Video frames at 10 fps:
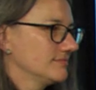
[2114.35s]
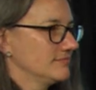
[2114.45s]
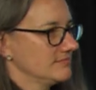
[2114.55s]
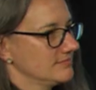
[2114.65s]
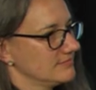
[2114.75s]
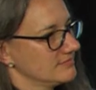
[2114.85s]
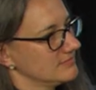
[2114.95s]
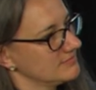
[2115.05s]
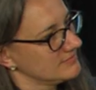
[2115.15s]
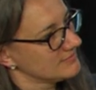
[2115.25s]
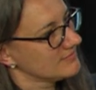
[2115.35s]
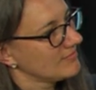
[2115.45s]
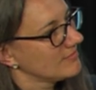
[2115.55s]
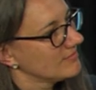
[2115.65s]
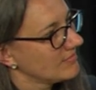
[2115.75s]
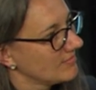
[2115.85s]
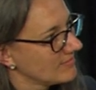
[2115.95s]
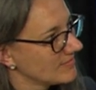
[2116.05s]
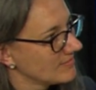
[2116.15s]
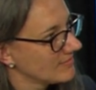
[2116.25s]

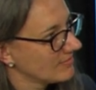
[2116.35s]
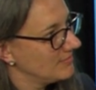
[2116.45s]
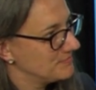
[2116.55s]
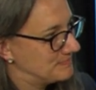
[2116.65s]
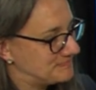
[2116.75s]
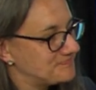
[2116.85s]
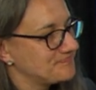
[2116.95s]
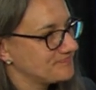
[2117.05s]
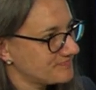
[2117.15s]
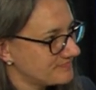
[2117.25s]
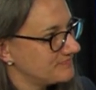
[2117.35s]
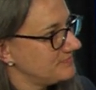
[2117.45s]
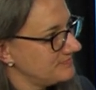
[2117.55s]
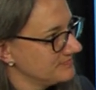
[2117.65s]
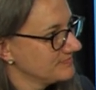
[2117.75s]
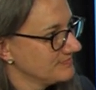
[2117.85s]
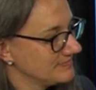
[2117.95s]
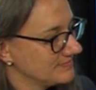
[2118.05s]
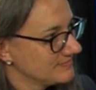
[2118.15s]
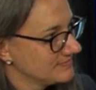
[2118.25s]

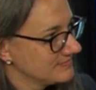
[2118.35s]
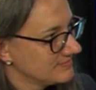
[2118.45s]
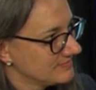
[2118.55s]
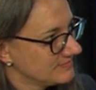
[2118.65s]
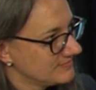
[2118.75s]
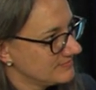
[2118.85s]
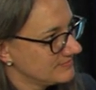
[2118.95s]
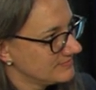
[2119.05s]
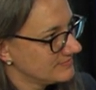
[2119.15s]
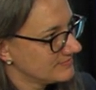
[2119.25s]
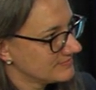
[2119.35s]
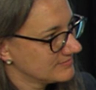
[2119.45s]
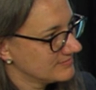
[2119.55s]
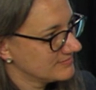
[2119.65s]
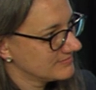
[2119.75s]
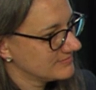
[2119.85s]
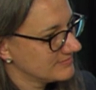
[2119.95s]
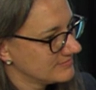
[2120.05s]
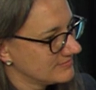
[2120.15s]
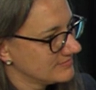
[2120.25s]

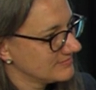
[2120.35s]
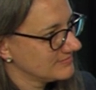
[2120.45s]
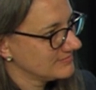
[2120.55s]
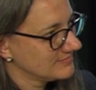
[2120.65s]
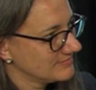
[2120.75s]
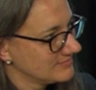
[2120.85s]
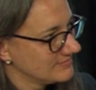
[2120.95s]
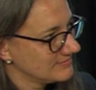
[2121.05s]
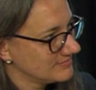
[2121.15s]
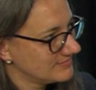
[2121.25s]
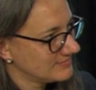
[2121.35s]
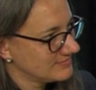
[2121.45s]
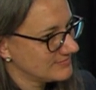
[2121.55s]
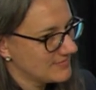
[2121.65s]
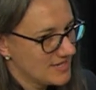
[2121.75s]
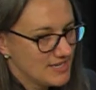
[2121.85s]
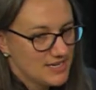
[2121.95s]
No words are spoken by the person on screen.